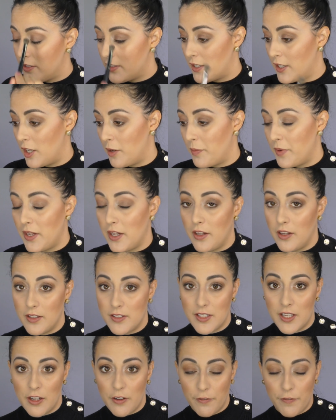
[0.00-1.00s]

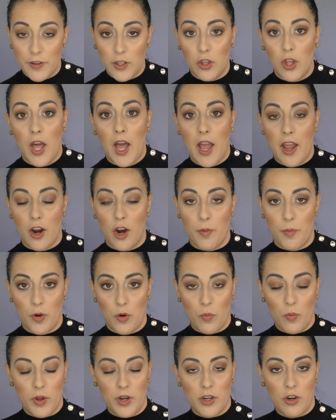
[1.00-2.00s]
It's gonna feel higher,
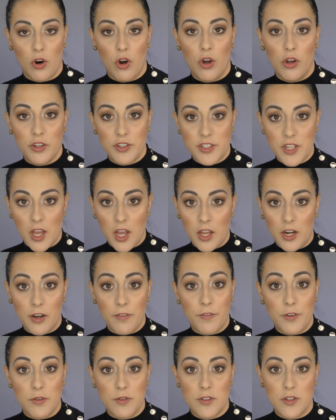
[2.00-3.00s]
but when you're all done,
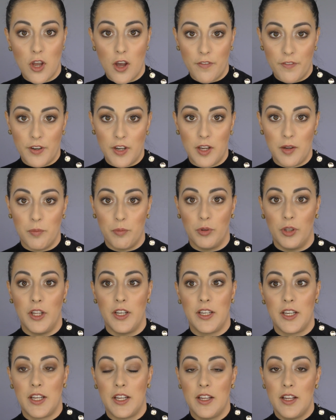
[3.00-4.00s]
if you soften it and
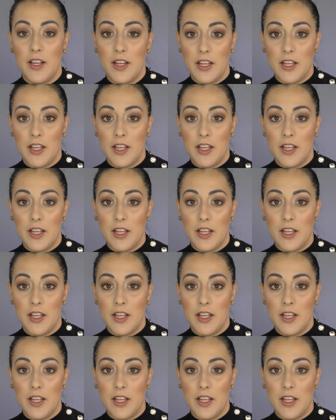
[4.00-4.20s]
blend it,